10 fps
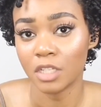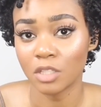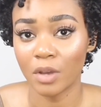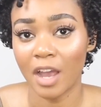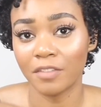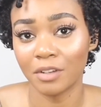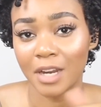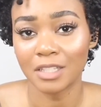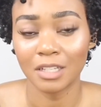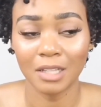So after
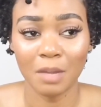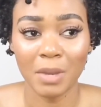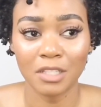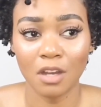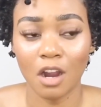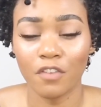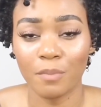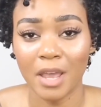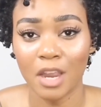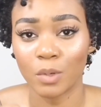I took down my scarf and
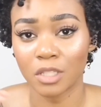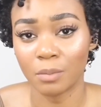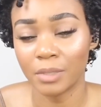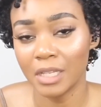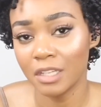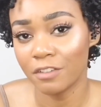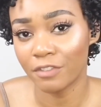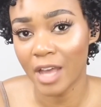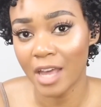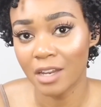my hair was completely
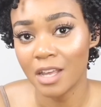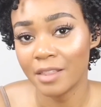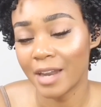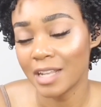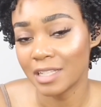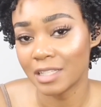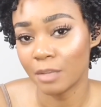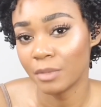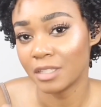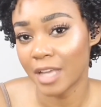flat, then I just
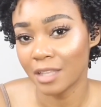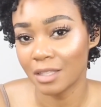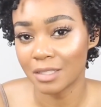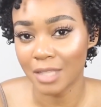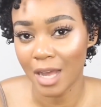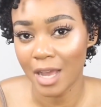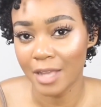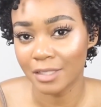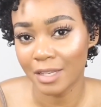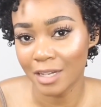simply take the
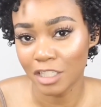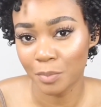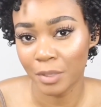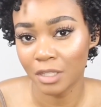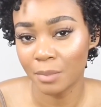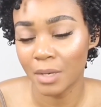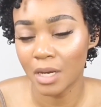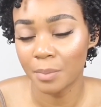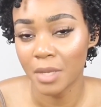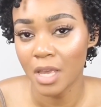sides and I just pin them
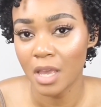up,